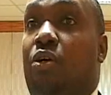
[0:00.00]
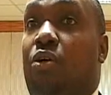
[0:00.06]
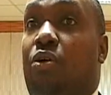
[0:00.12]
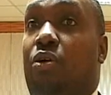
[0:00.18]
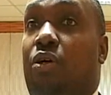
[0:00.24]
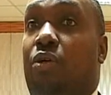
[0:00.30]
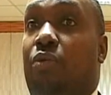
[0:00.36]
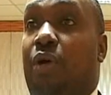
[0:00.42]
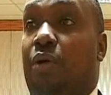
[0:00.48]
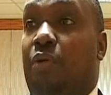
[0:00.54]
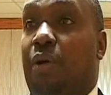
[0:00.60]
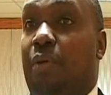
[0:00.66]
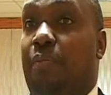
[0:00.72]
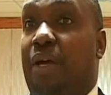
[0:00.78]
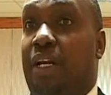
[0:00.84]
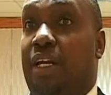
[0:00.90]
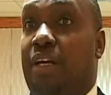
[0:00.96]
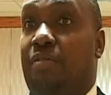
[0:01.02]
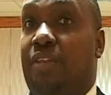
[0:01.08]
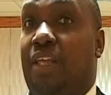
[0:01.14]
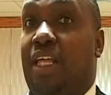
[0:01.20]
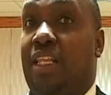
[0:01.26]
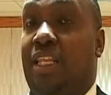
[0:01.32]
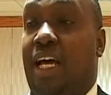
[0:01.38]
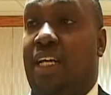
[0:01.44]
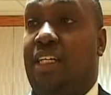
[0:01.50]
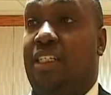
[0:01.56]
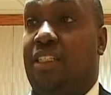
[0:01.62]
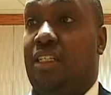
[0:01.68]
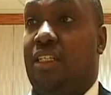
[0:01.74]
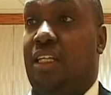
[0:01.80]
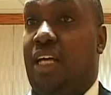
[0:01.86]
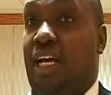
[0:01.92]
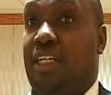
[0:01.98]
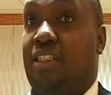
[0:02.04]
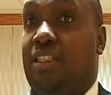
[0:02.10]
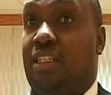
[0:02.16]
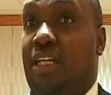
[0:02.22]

or we, we believe that that, that